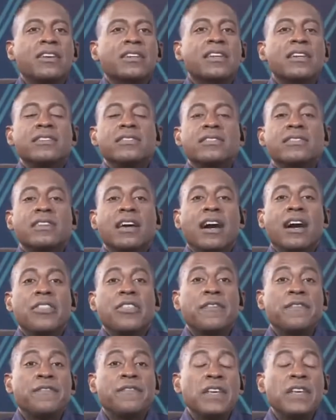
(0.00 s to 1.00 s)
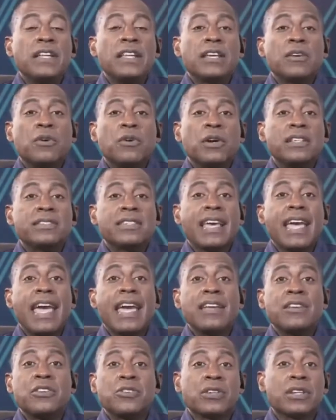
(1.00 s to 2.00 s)
because uh, the feeling was,
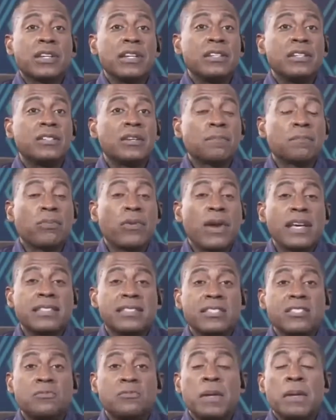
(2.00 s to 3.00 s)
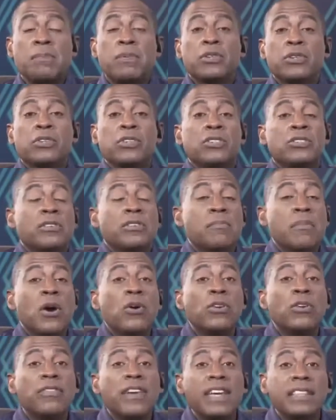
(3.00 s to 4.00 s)
hey, you're going to depress these people. You're going to
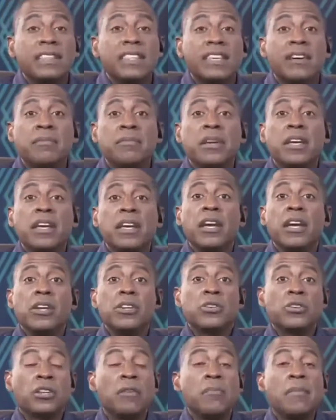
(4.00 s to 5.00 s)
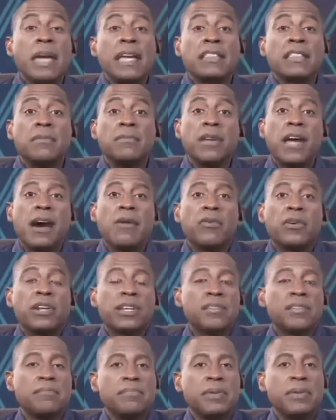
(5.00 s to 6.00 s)
demotivate them. You're going to make them not want
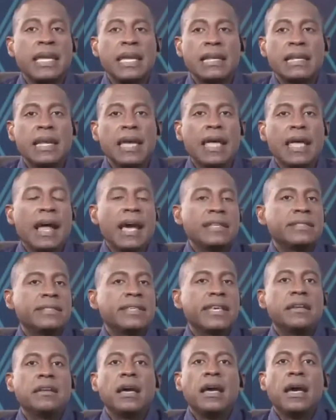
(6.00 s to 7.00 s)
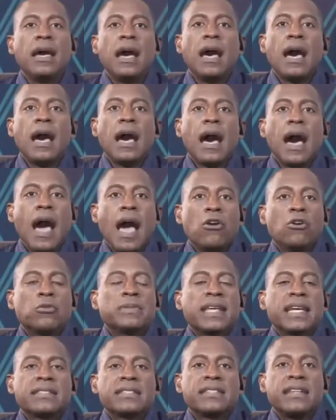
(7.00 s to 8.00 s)
to compete. And I said, I
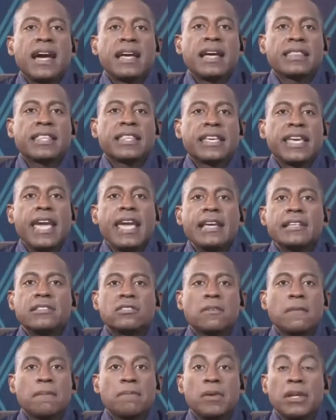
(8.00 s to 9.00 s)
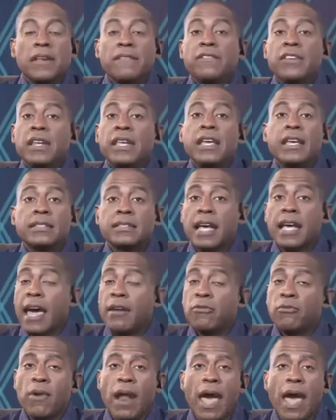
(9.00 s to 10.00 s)
hope that's not the case. But if it is,
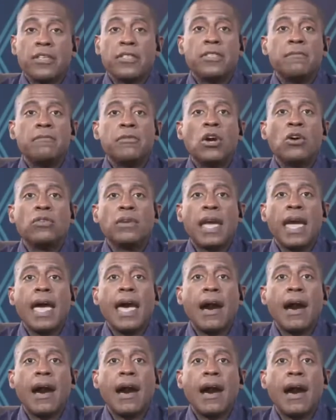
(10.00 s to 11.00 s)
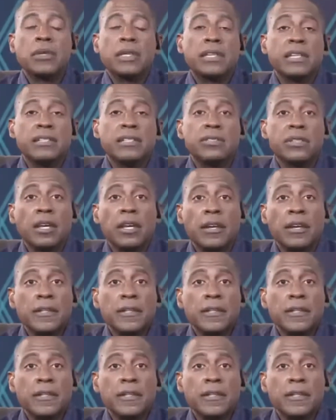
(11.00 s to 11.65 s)
I'd rather them know now because